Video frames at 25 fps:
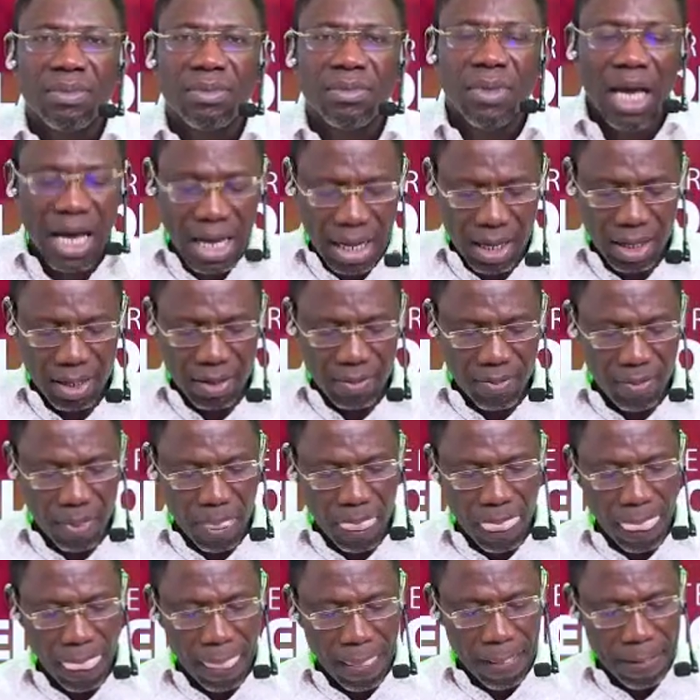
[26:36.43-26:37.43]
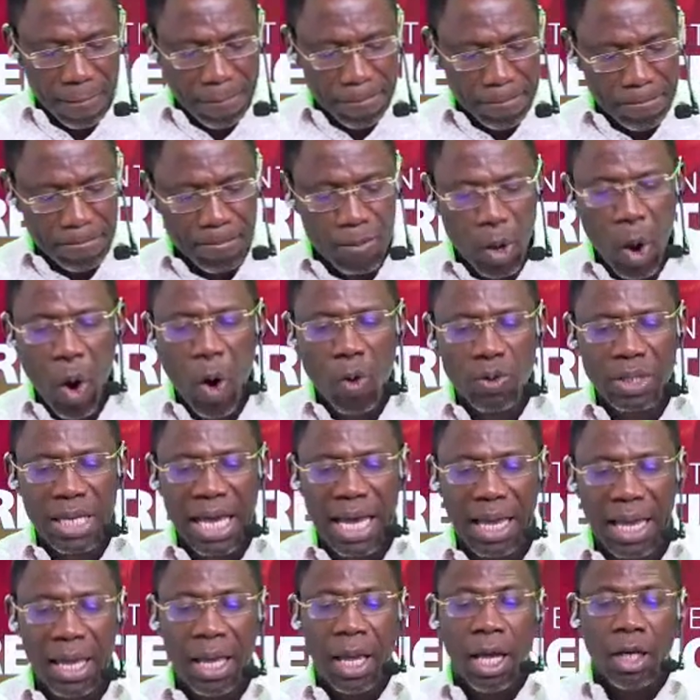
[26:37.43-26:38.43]
Now,
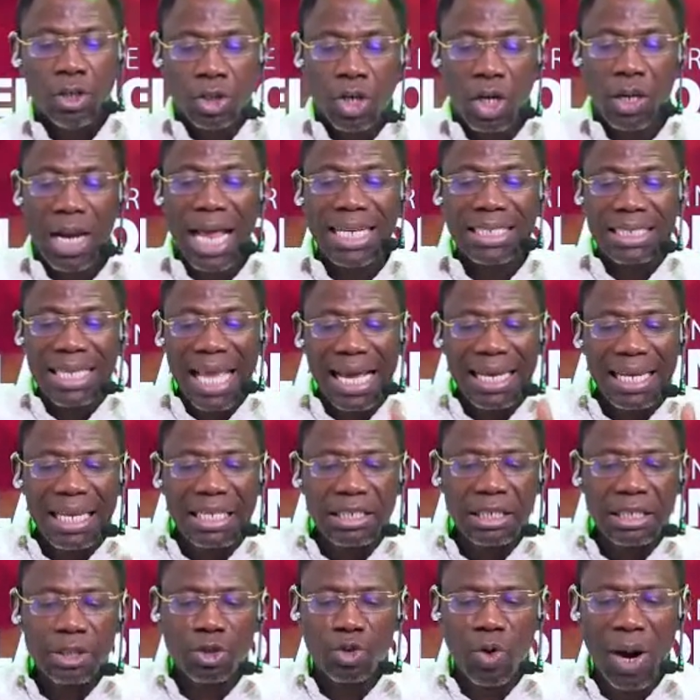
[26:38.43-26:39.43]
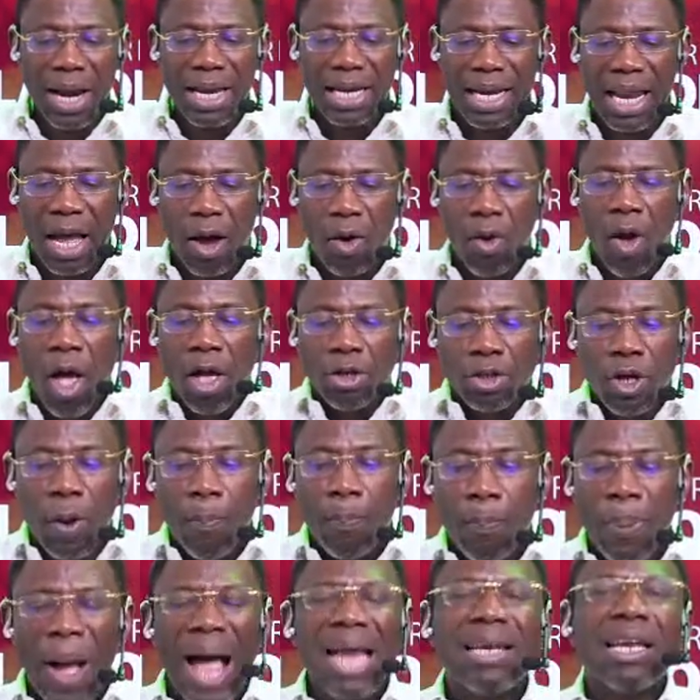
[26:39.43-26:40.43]
okay, so let's get this straight now. Your
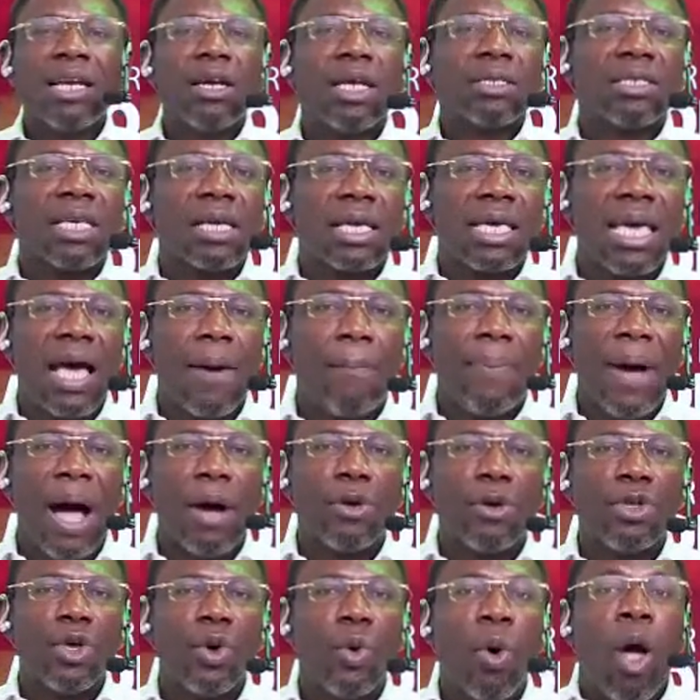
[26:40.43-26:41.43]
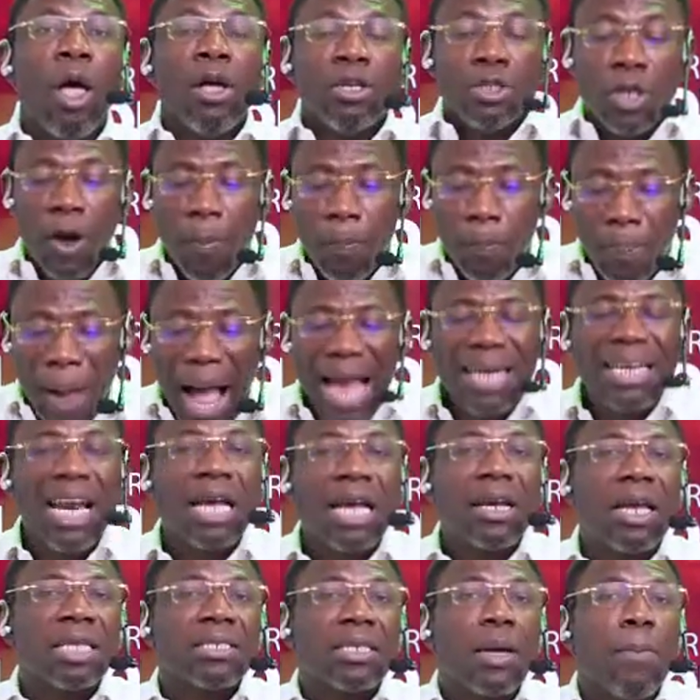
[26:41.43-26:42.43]
partner doesn't care about you. Your
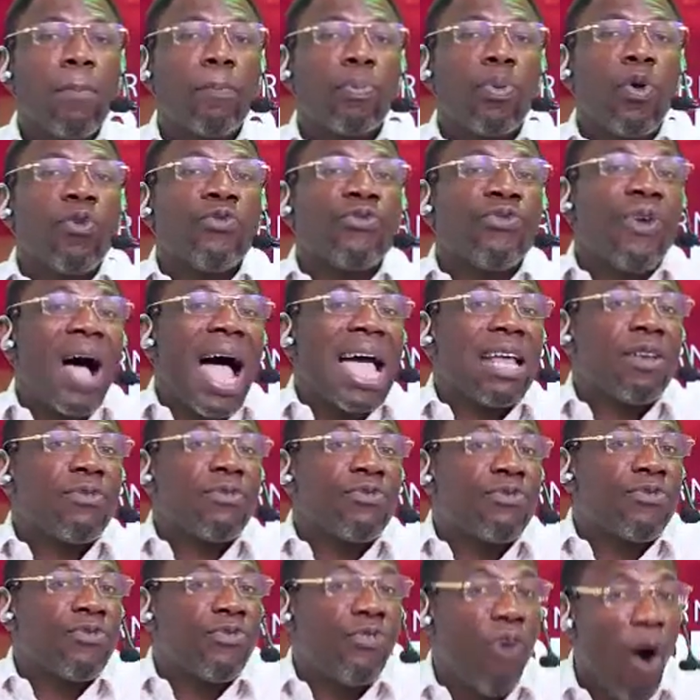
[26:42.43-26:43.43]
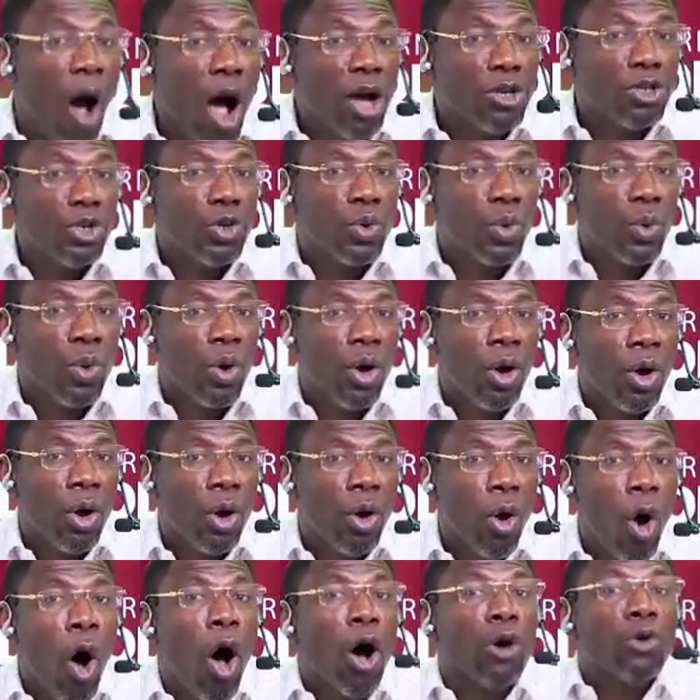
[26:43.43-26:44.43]
partner doesn't provide for you
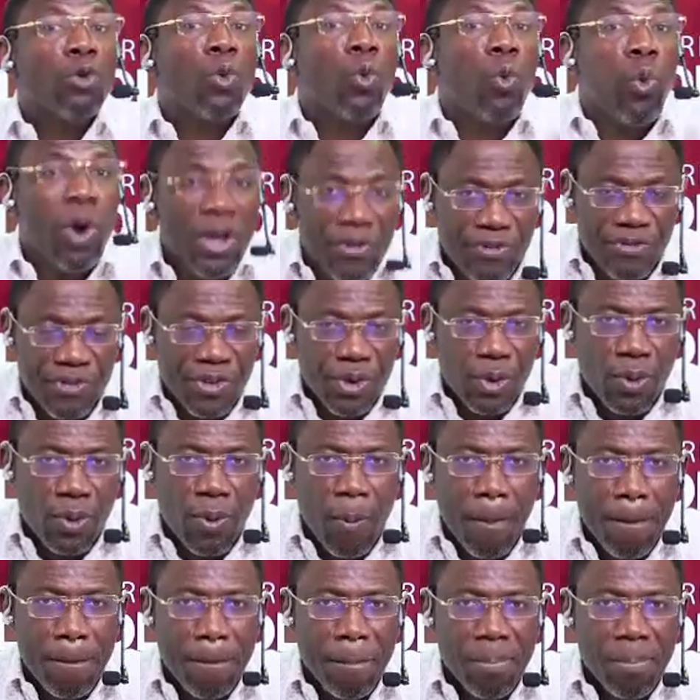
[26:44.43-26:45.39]
or with you.